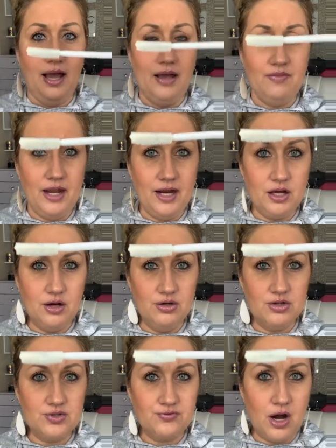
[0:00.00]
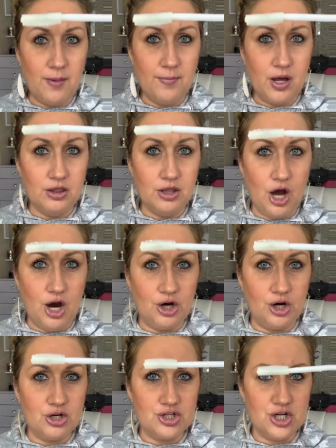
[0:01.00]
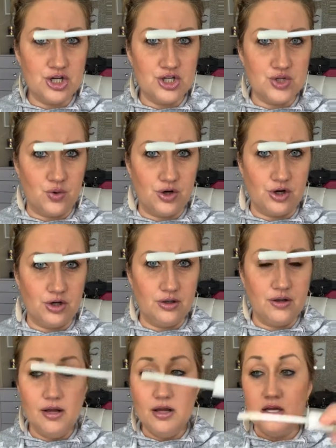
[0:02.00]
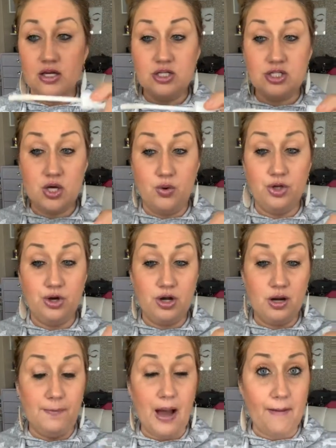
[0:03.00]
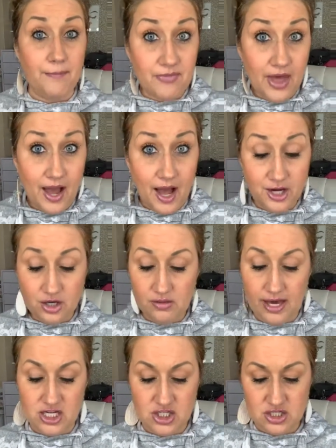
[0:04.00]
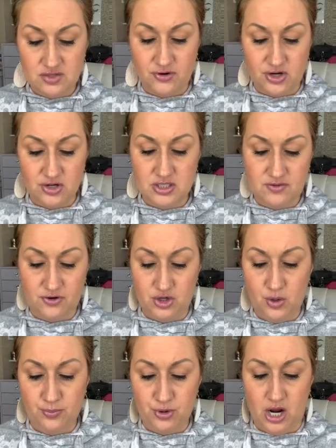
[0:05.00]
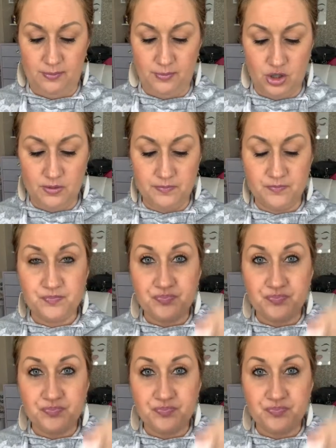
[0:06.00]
And then it goes from longer to shorter. So you're gonna pop that on your lashes first for your primer.